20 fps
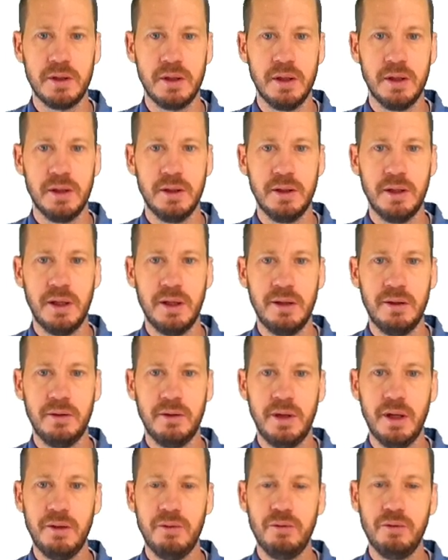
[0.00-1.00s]
Yeah, they,
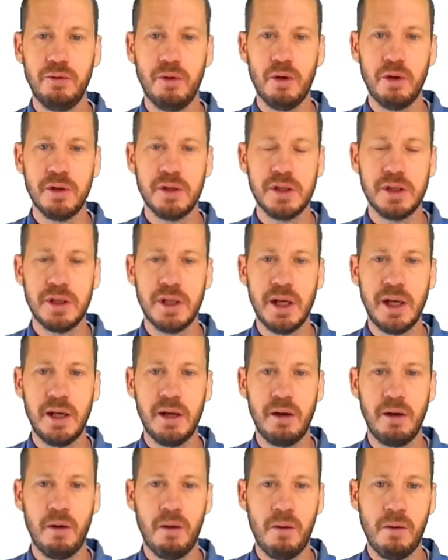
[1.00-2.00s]
they do not stay
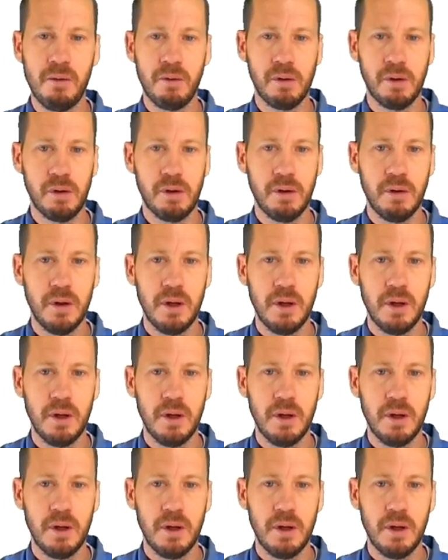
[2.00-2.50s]
long.